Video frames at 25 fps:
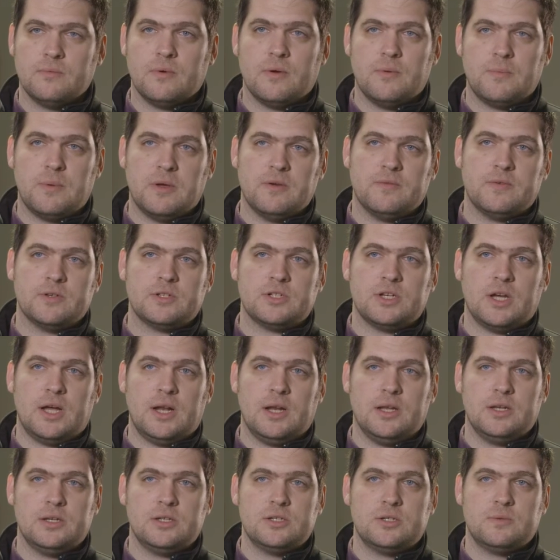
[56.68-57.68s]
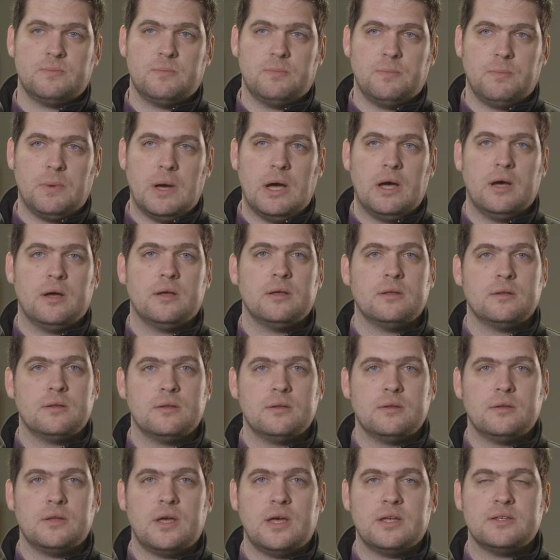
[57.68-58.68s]
a bit of a challenge, but
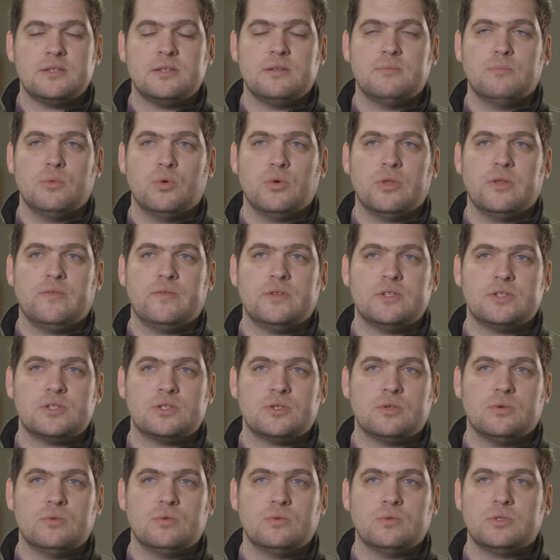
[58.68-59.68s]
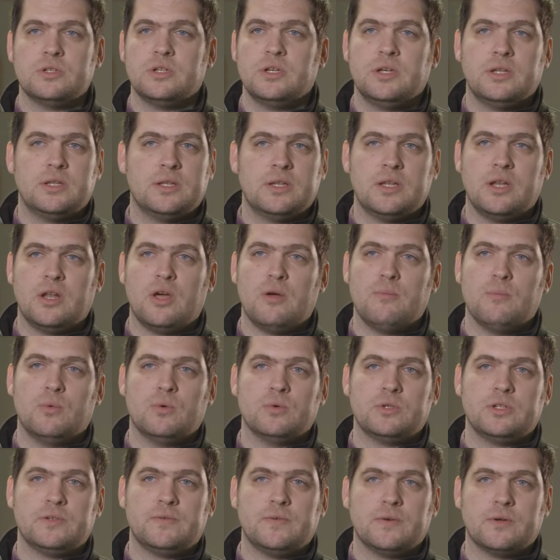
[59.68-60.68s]
the more they've installed, they're no
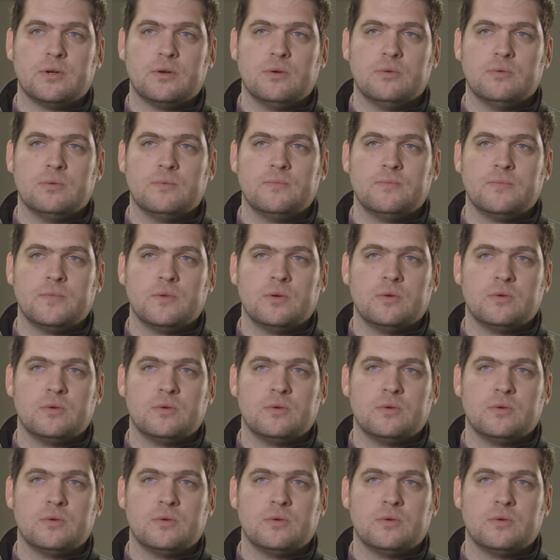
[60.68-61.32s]
more difficult